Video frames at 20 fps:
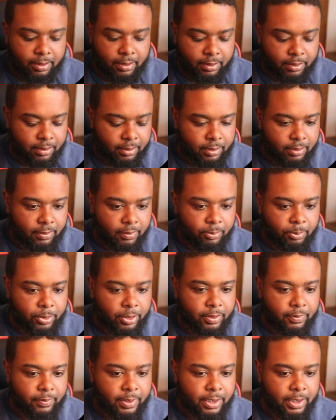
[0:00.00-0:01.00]
So
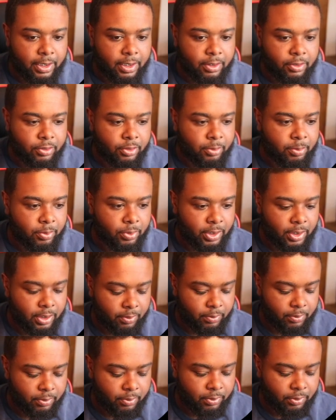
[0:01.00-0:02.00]
prev index triple
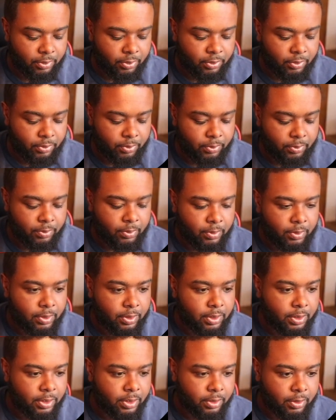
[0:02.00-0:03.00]
equals to
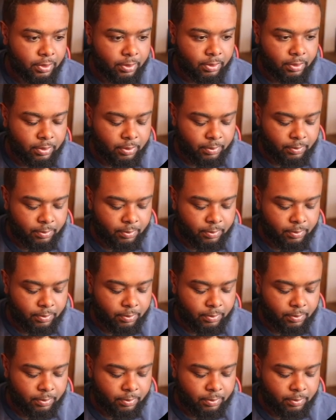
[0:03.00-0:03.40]
zero.